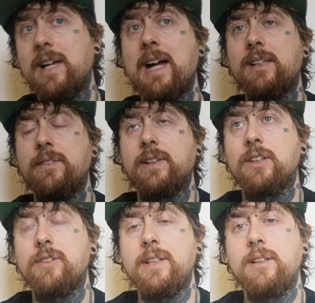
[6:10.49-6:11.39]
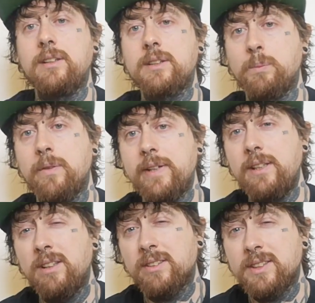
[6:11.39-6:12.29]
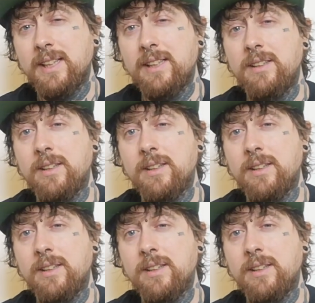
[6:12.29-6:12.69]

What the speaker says: active ingredients within your skin.